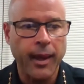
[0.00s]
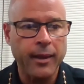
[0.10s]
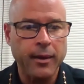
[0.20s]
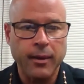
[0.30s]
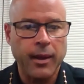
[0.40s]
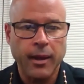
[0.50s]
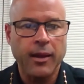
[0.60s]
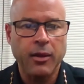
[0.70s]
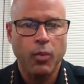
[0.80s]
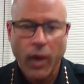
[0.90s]
and
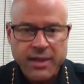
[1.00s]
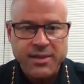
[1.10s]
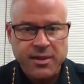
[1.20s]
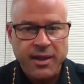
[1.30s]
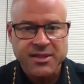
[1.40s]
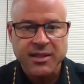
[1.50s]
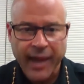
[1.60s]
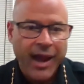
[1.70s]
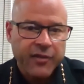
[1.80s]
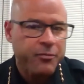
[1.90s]
that's a
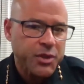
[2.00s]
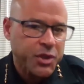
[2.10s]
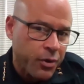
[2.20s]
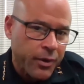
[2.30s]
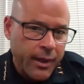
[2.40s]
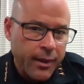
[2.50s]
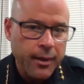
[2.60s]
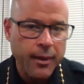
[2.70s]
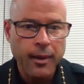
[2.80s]
lack of maturity.